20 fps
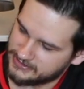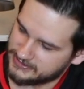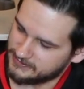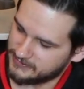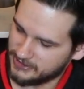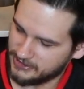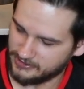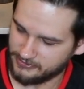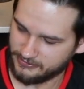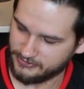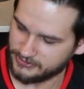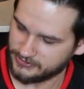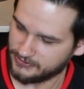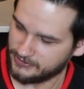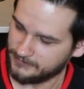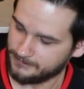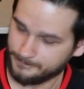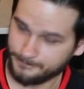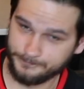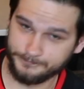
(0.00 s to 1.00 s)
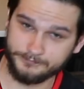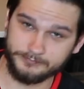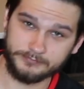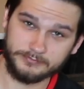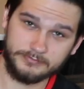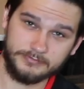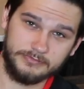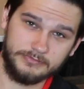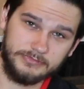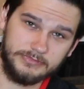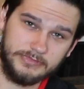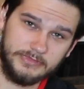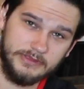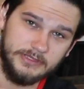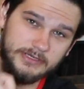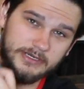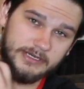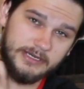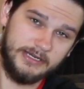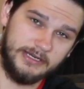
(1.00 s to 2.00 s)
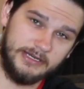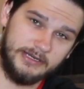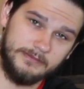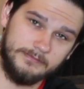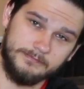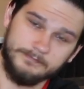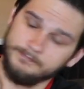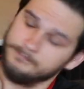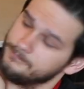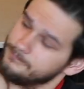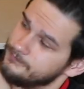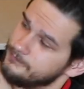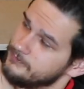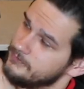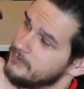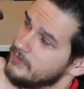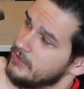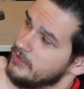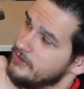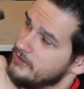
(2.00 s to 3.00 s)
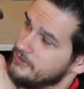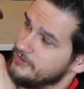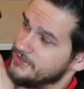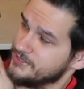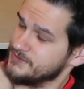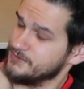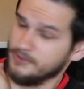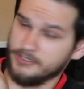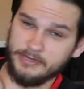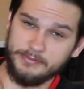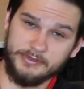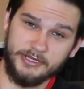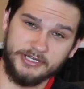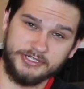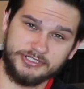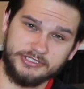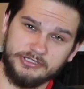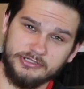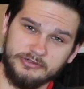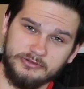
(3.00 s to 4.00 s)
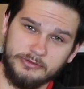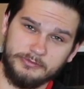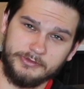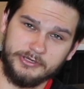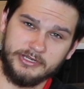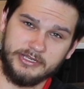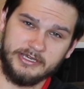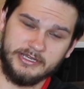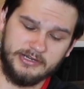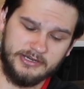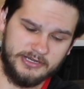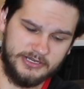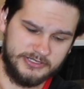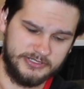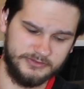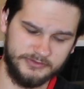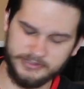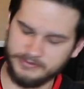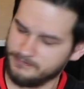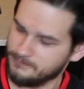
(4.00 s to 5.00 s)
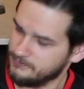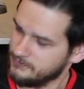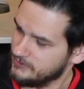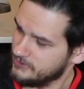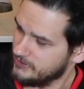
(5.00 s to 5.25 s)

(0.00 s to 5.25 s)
some color into it. Um, this one, I'm not sure who I'm going to get onto it.